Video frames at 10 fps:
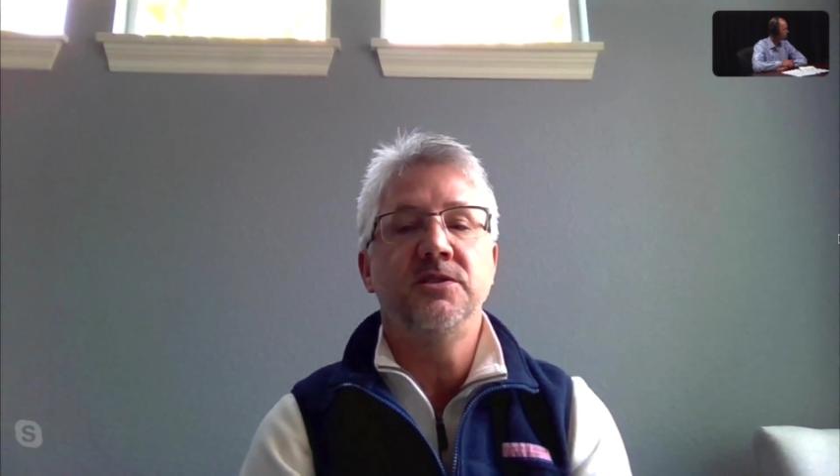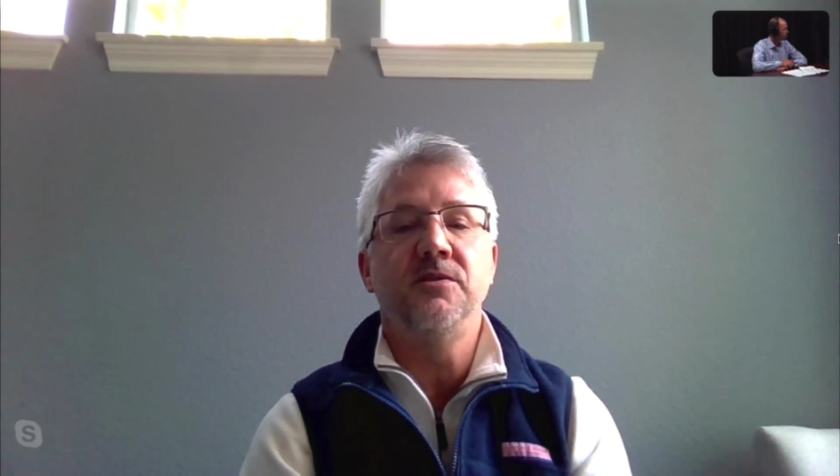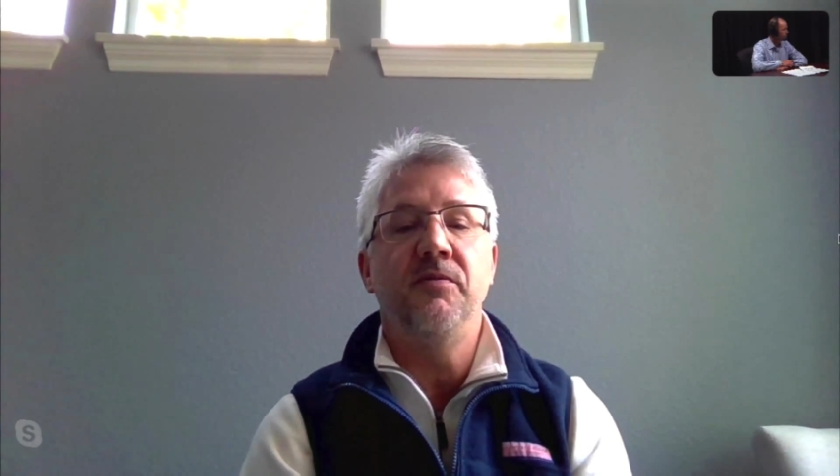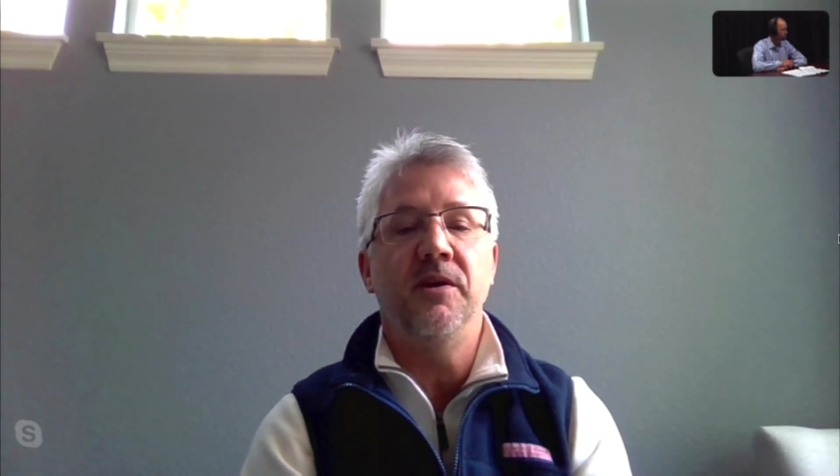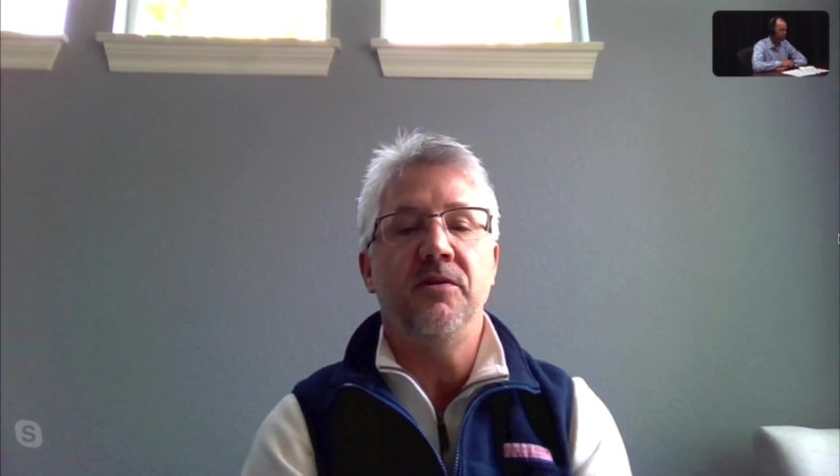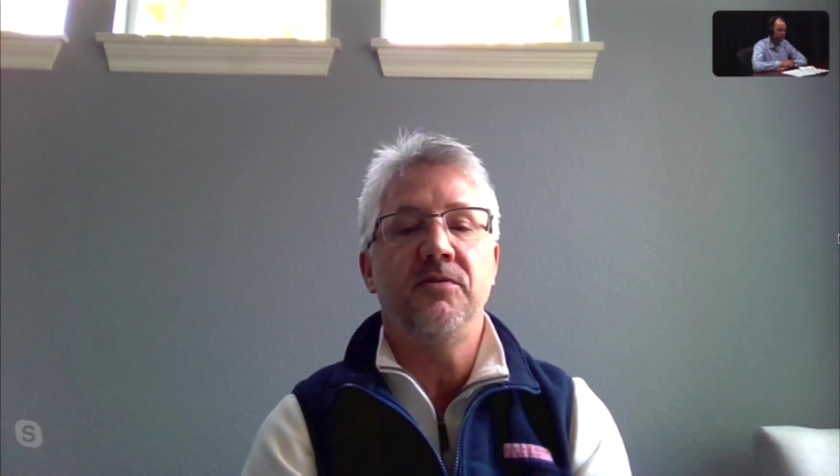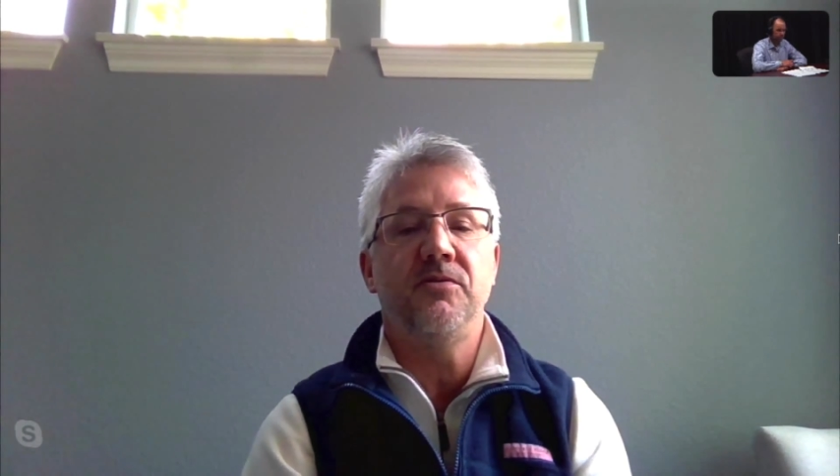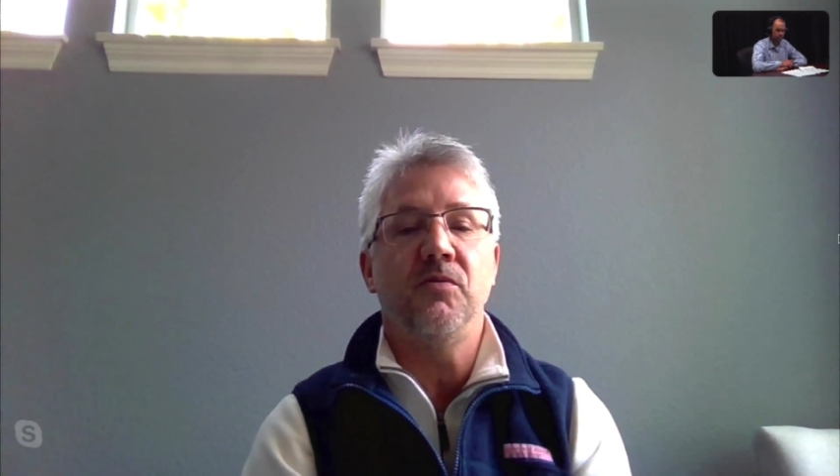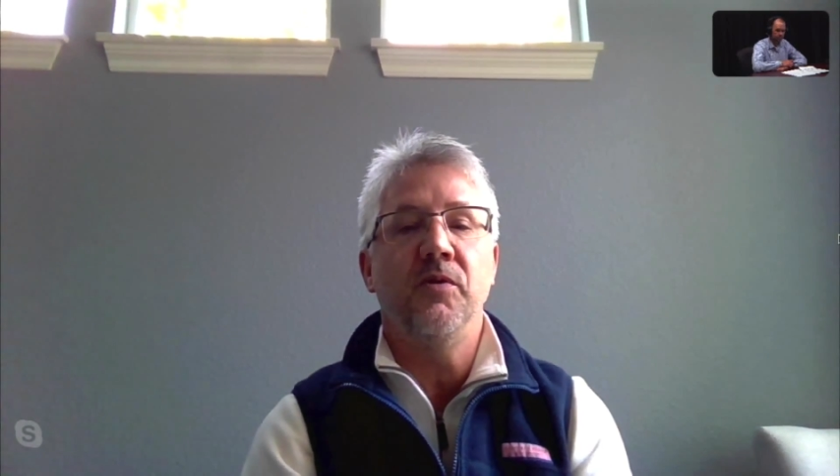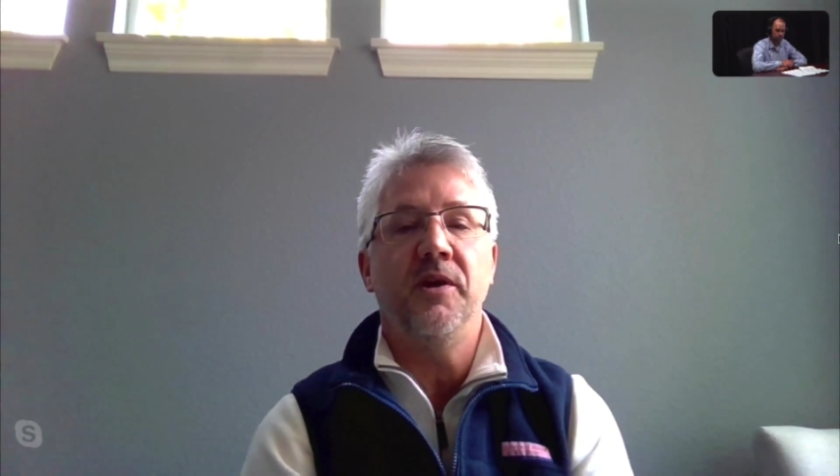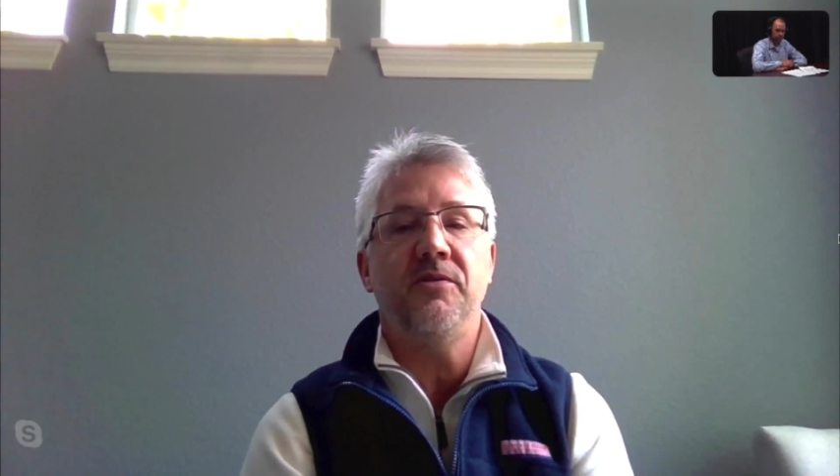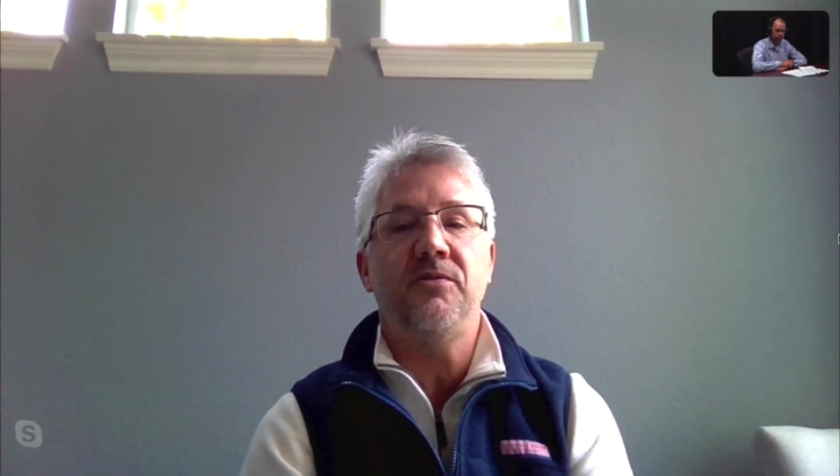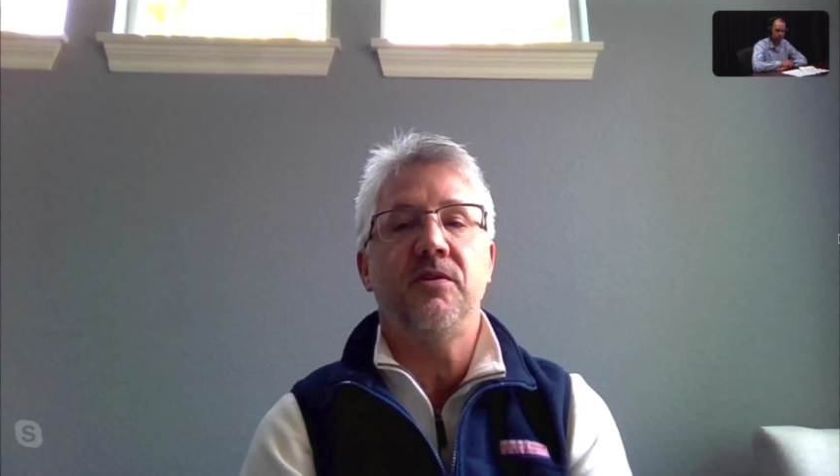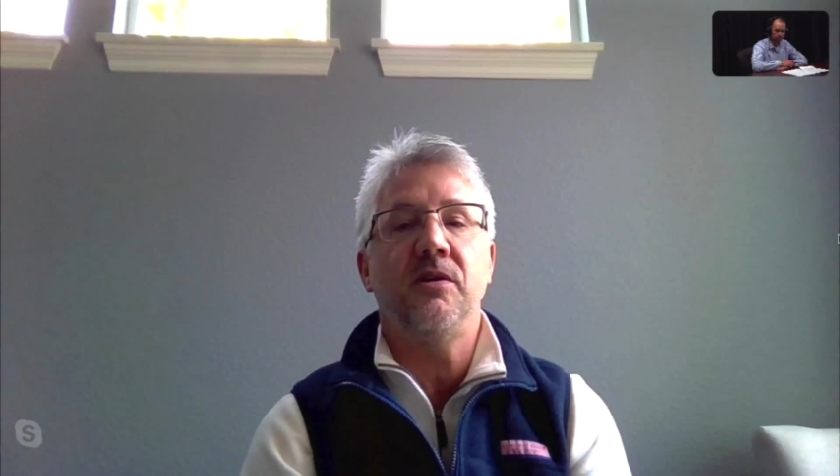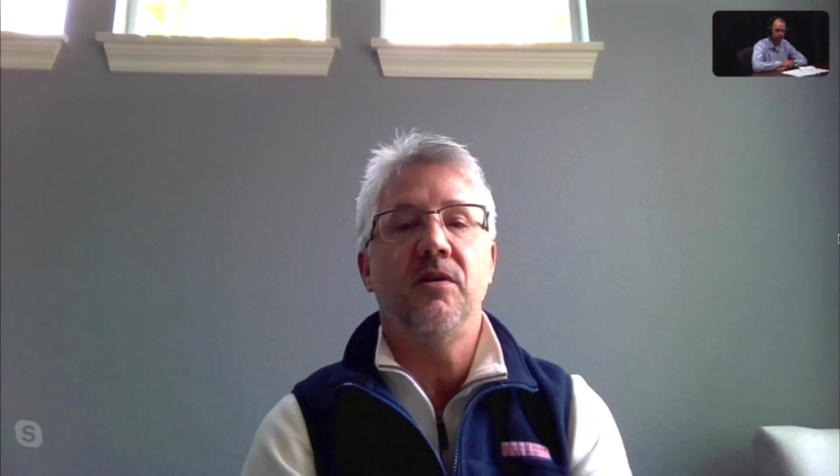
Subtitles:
of this risk